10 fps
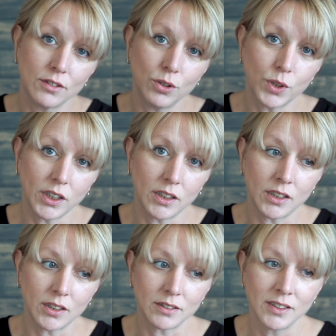you
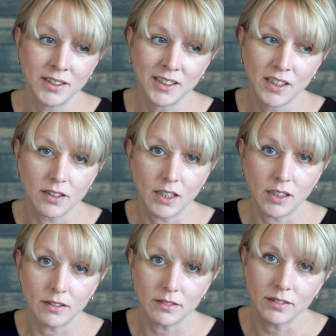can
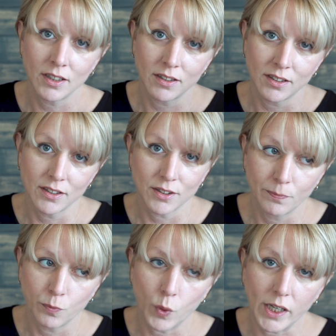then
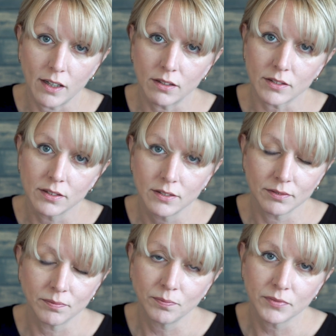weigh out
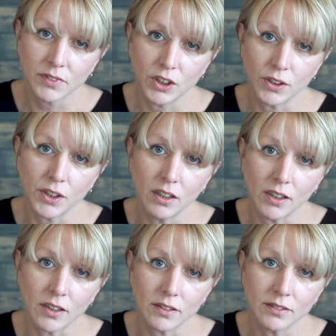your
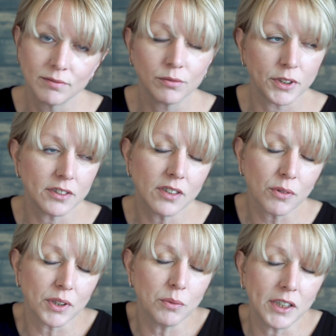yarn, which is
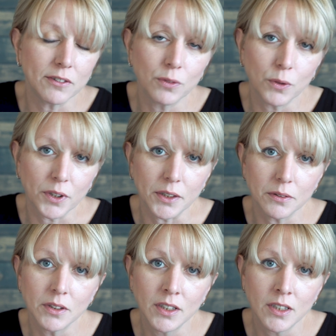already weighed for you.
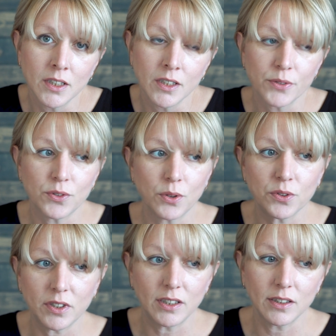So
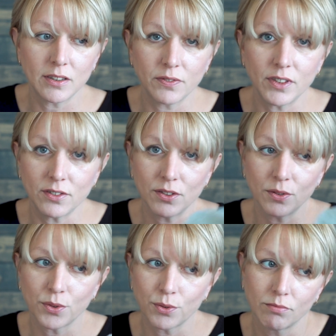say if this
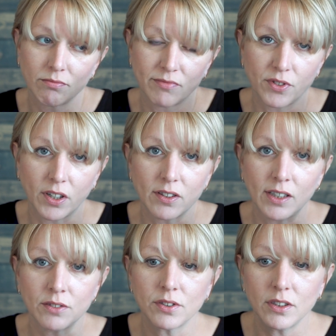is 6
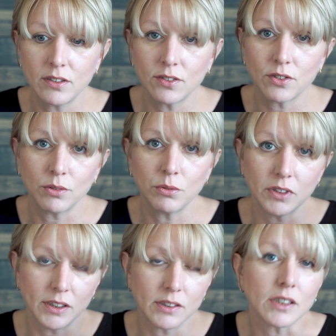ounces, you will
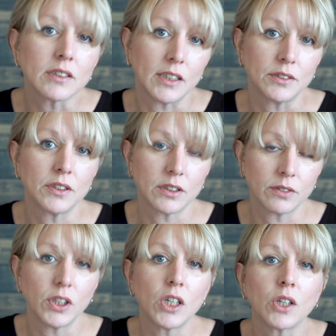need 6 ounces
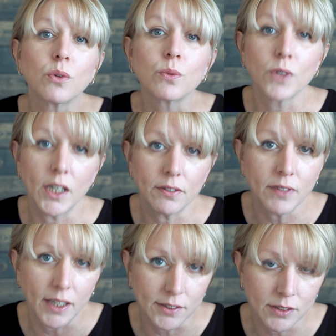of yarn,
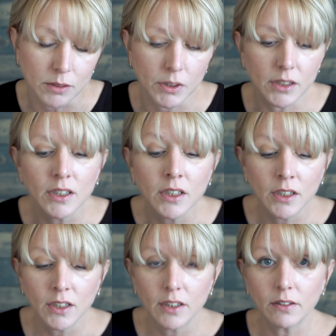rough estimate.
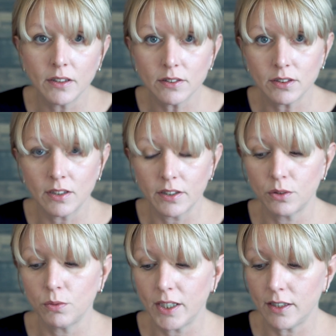There is
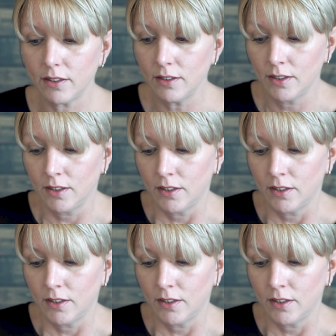another way,